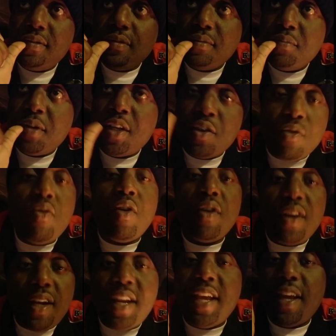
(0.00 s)
But you on
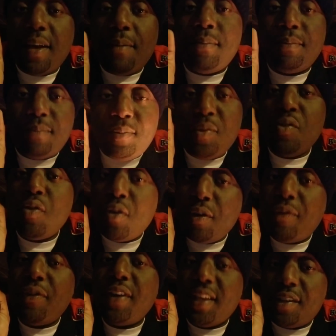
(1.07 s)
the
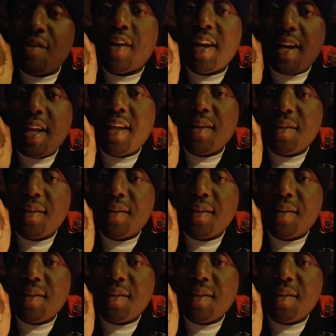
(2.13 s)
fence right now.